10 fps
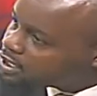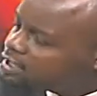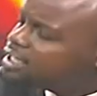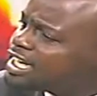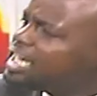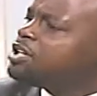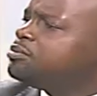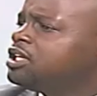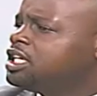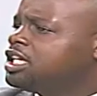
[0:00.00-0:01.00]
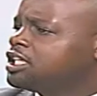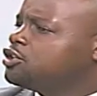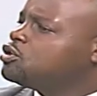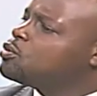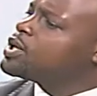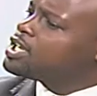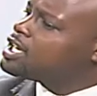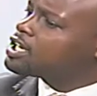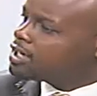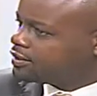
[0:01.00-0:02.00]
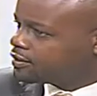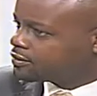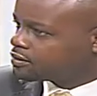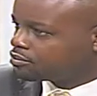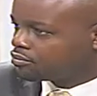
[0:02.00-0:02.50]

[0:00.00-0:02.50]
and then claim that, you know, we are in a crisis.